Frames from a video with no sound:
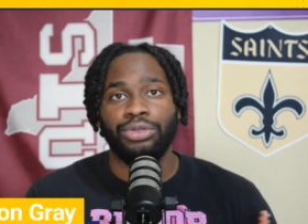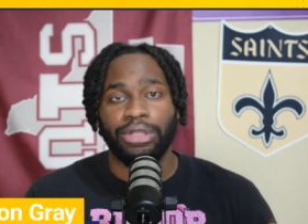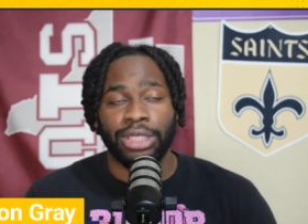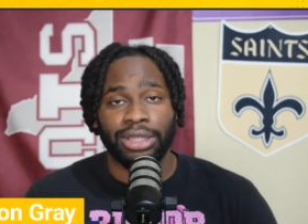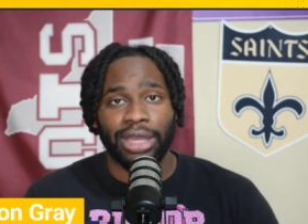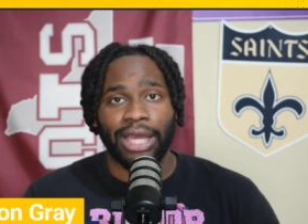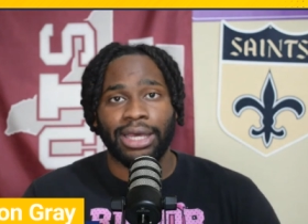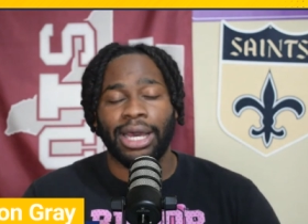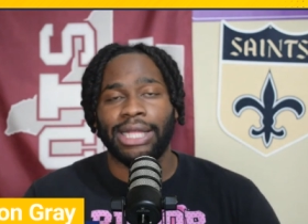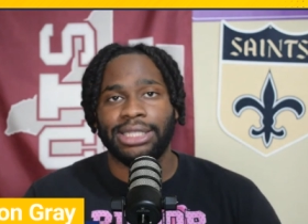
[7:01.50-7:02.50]
get that
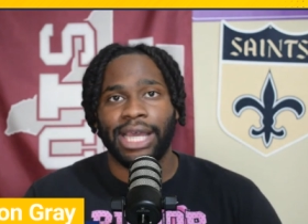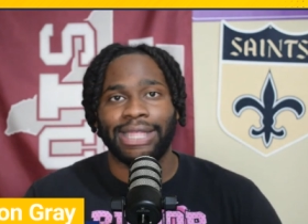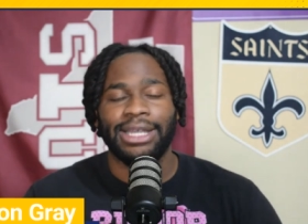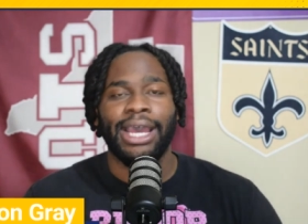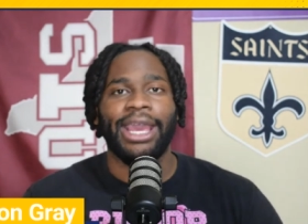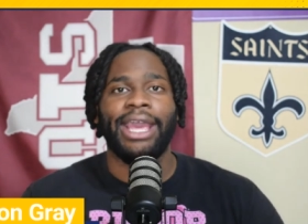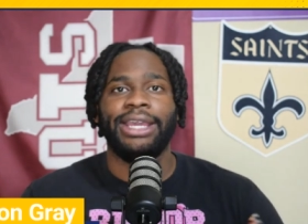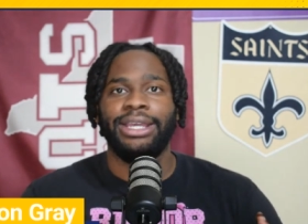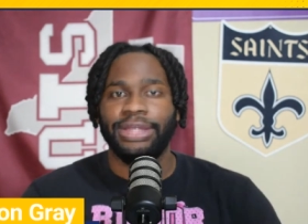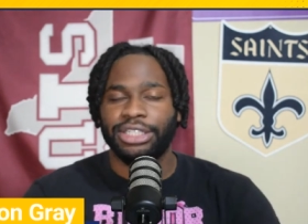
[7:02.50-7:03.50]
contact
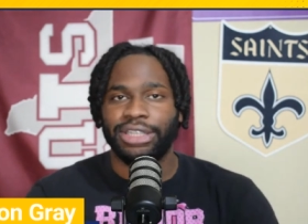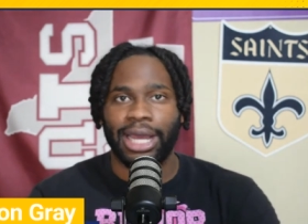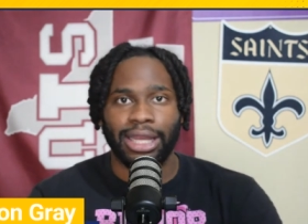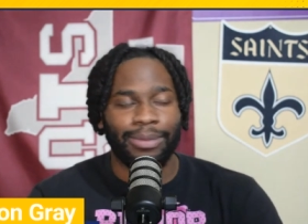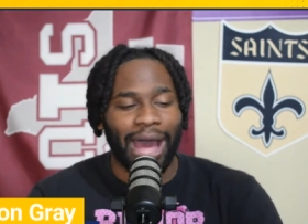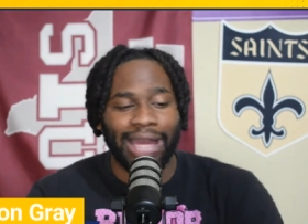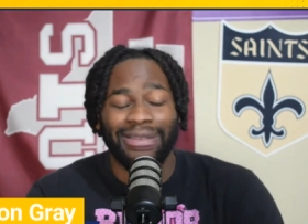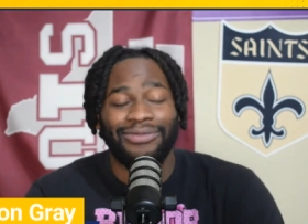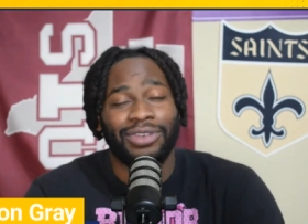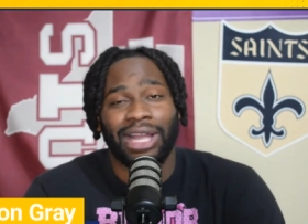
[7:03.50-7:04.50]
and get the shot up. I
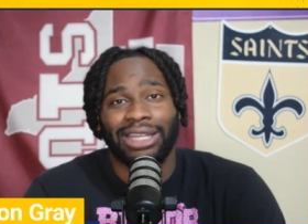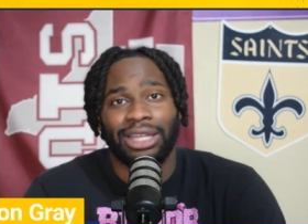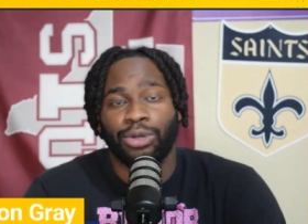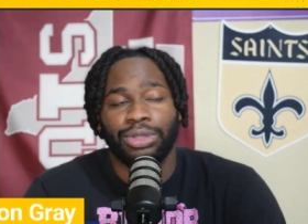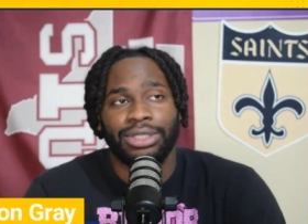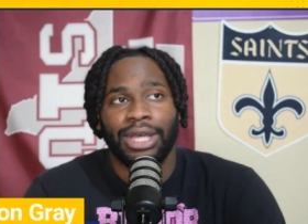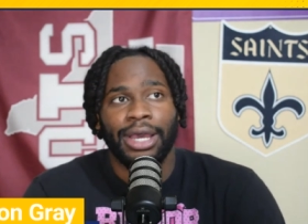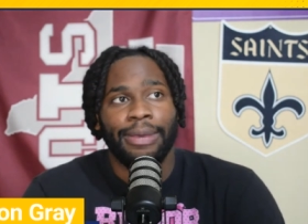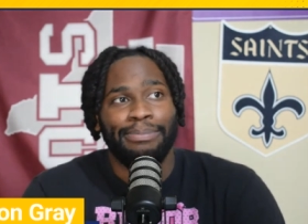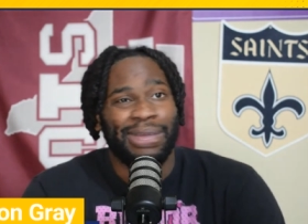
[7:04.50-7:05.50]
didn't feel like there was
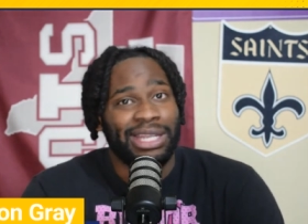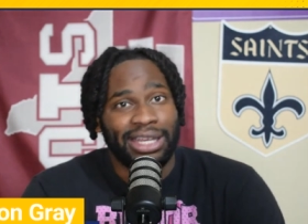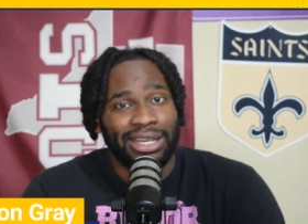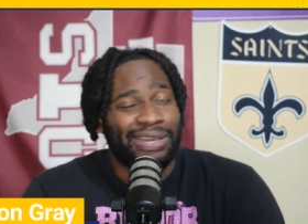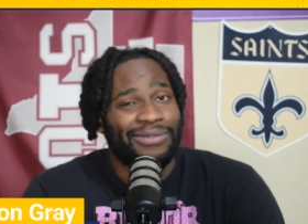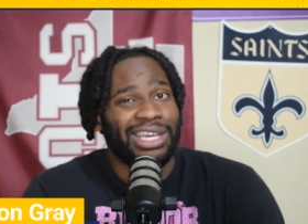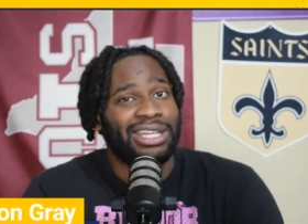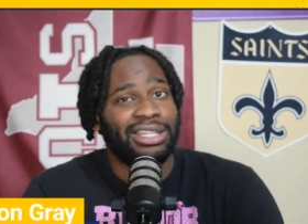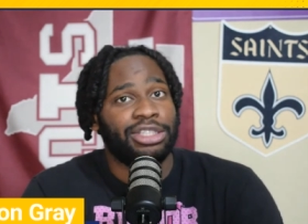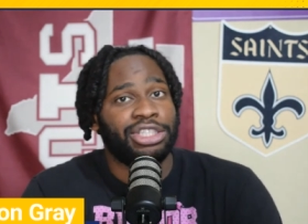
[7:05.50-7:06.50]
many, if
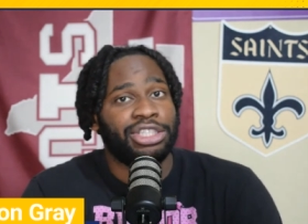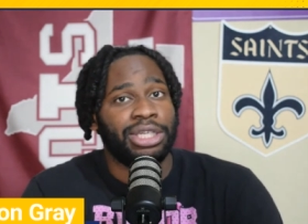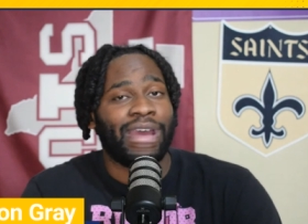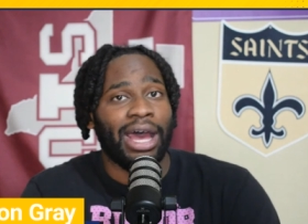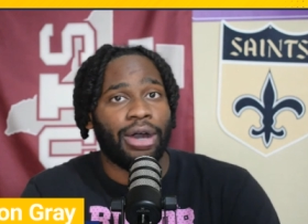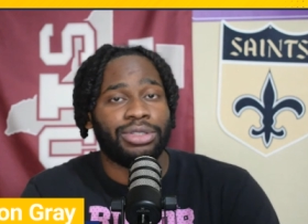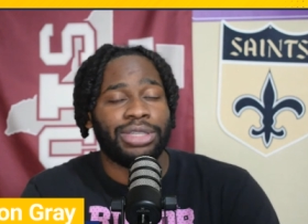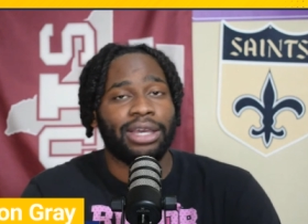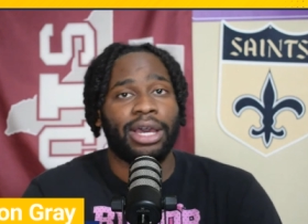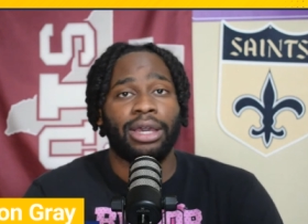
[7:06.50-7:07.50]
any, cheap fouls
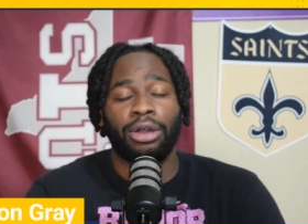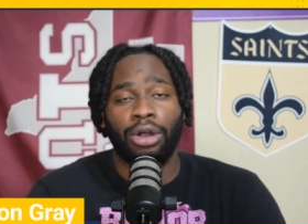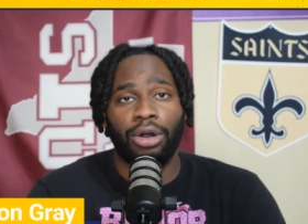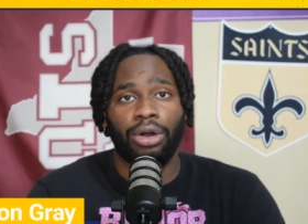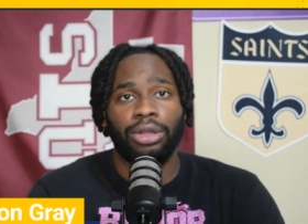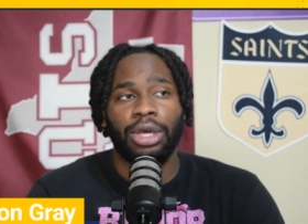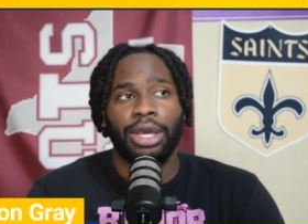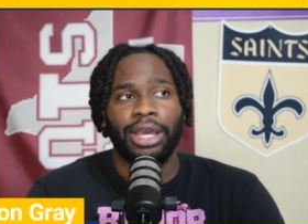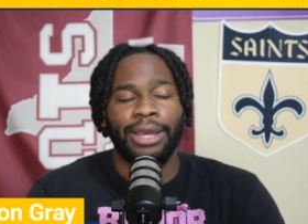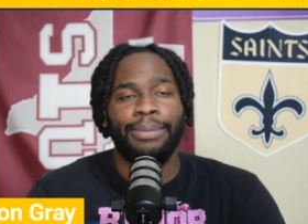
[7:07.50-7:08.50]
that got called
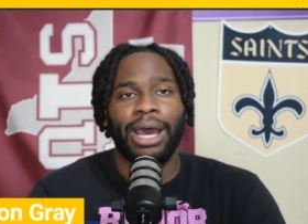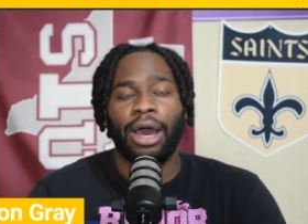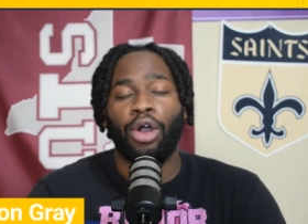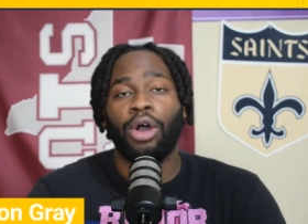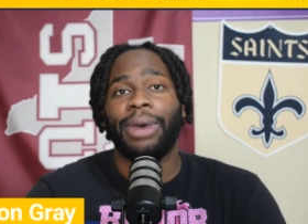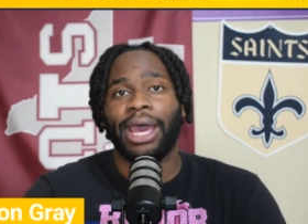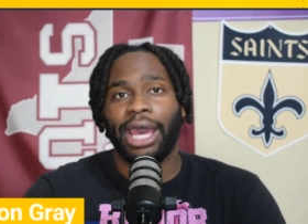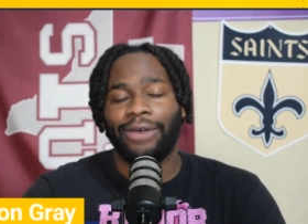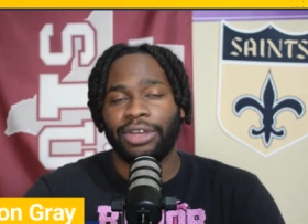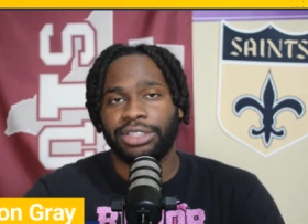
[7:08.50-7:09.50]
on
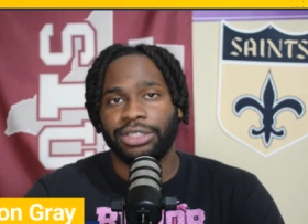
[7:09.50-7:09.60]
behalf of